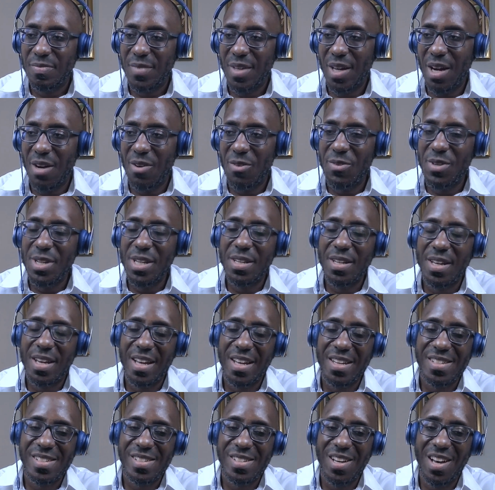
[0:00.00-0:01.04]
arena
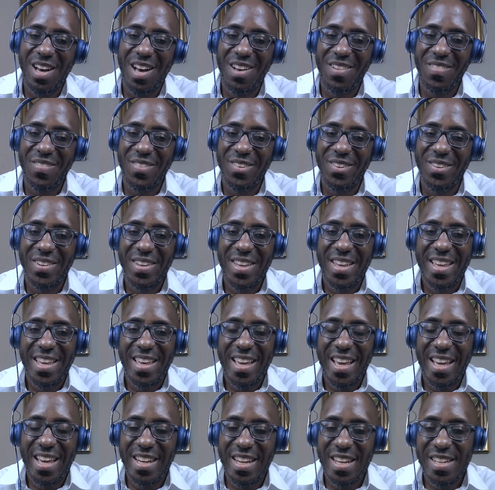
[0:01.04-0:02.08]
has to offer.
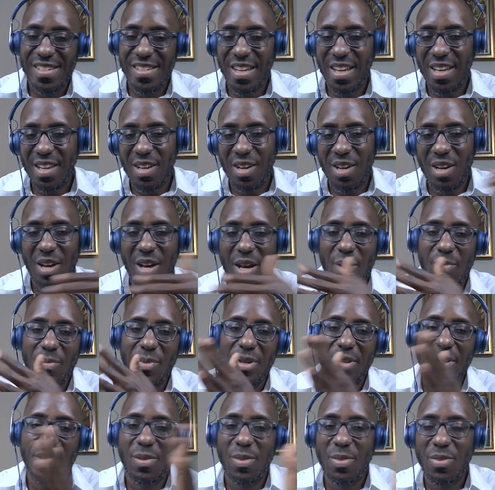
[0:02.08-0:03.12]
And that's like a
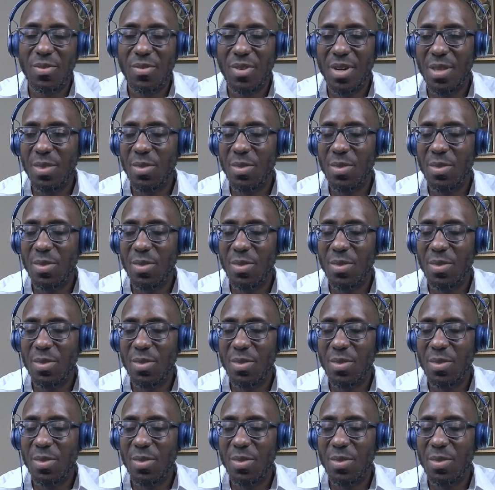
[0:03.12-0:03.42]
common thread